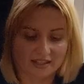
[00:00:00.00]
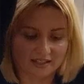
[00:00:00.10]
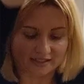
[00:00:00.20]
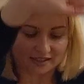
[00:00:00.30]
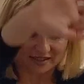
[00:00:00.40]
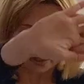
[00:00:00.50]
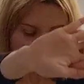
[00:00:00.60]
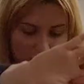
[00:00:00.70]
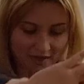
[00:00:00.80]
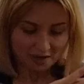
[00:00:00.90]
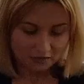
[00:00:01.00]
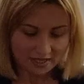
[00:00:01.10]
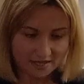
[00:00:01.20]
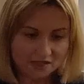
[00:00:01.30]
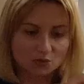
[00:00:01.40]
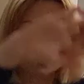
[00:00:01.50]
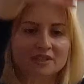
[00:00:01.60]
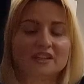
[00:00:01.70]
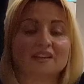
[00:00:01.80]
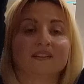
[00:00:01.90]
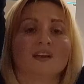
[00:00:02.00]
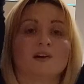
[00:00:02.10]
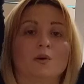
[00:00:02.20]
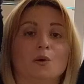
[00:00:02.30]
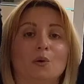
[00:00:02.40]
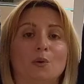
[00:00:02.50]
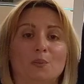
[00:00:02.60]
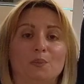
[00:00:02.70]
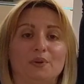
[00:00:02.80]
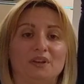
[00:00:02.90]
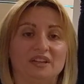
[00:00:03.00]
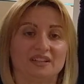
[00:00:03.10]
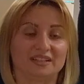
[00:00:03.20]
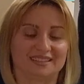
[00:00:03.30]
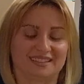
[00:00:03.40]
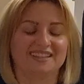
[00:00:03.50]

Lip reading: And exhale, round. Last one. Inhale, open.